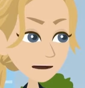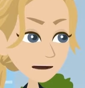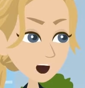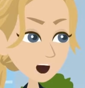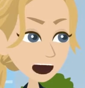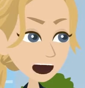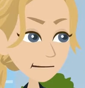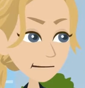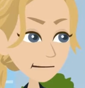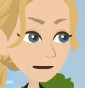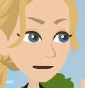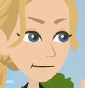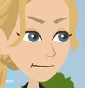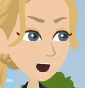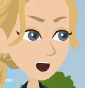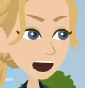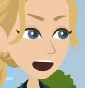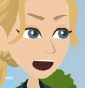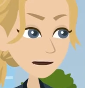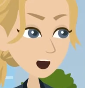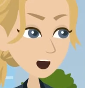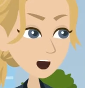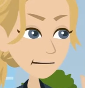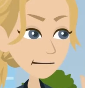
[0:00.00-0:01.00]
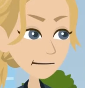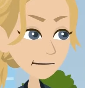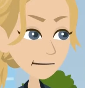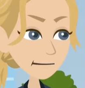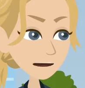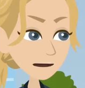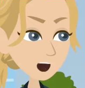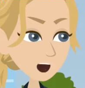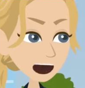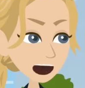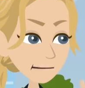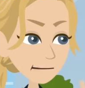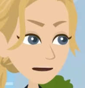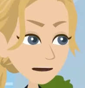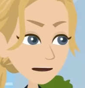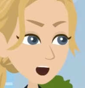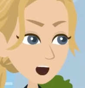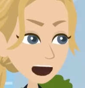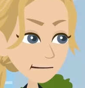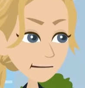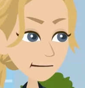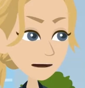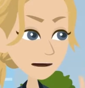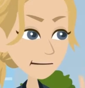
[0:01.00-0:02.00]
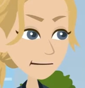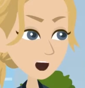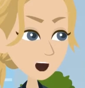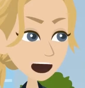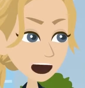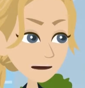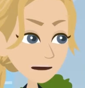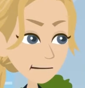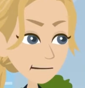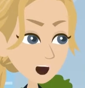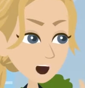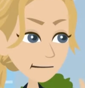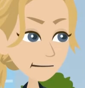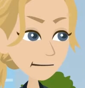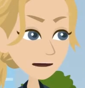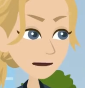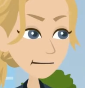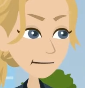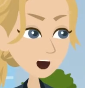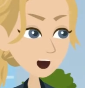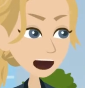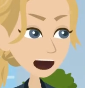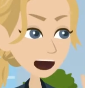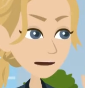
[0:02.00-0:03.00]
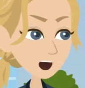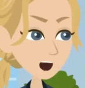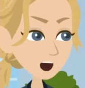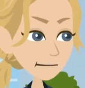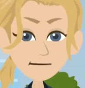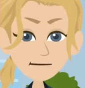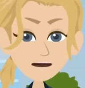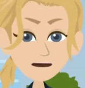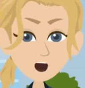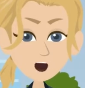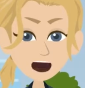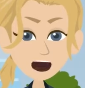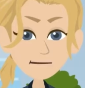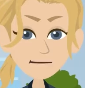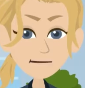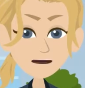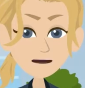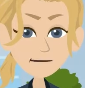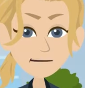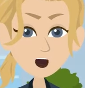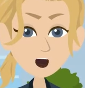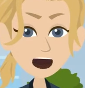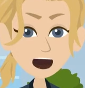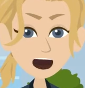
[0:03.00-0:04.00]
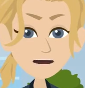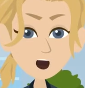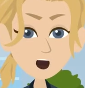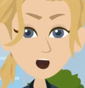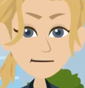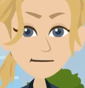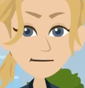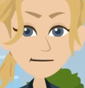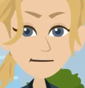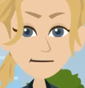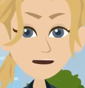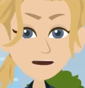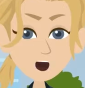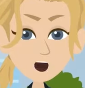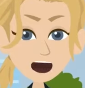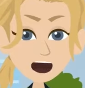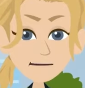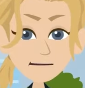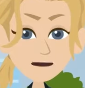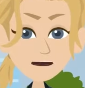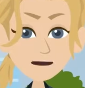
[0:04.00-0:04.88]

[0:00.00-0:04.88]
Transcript: oftentimes it's not really the core problem. It is a symptom.